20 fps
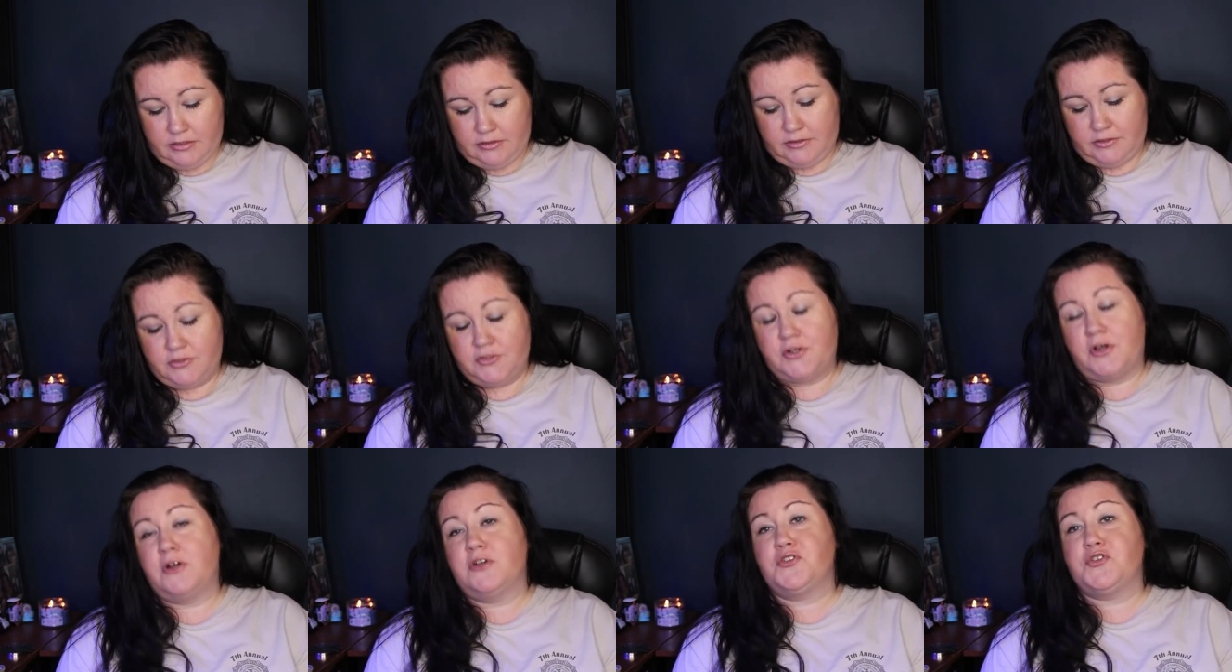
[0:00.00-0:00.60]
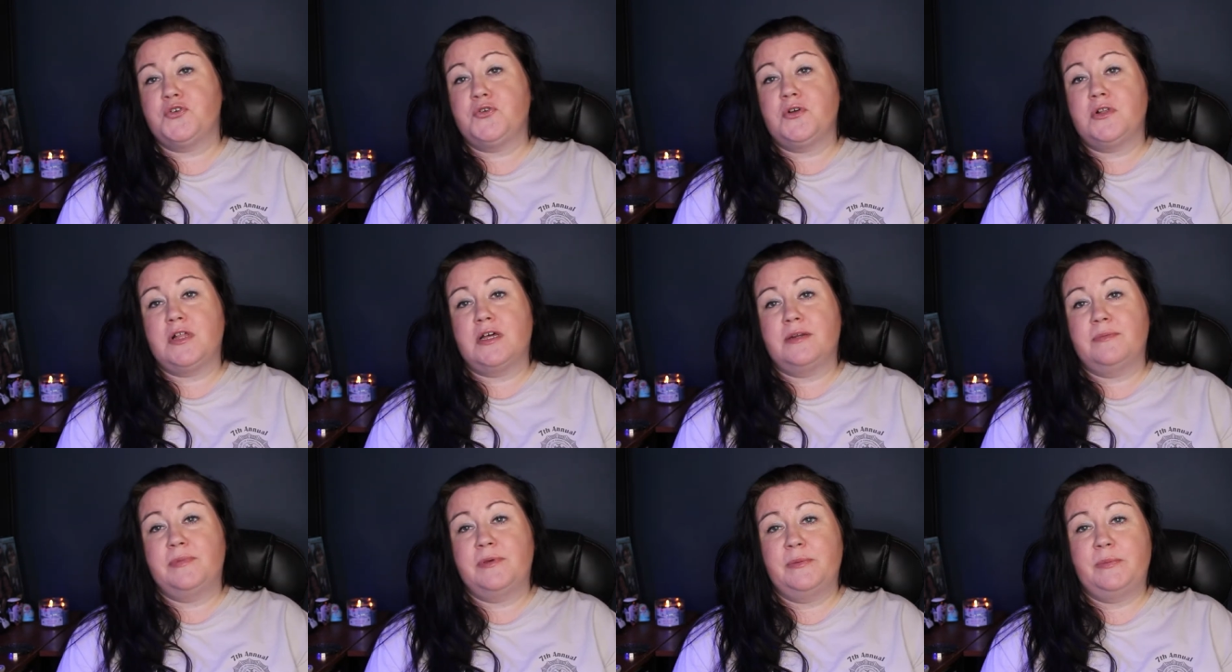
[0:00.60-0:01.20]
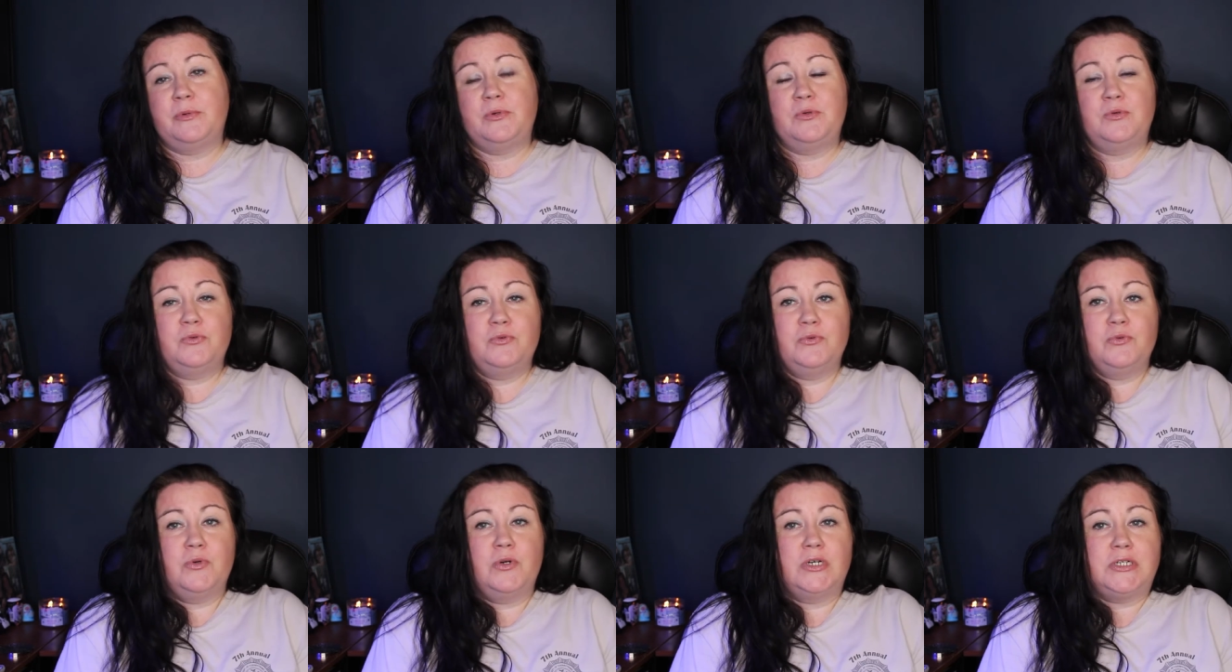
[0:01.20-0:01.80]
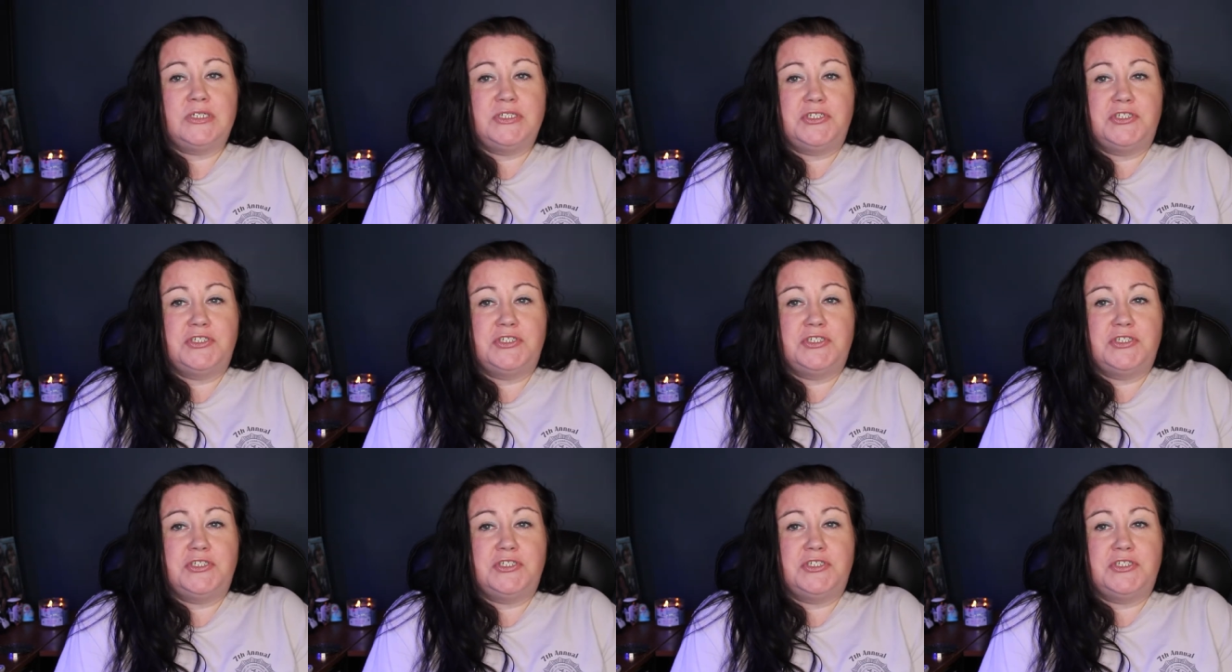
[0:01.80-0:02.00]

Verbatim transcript: There's also a lot of people who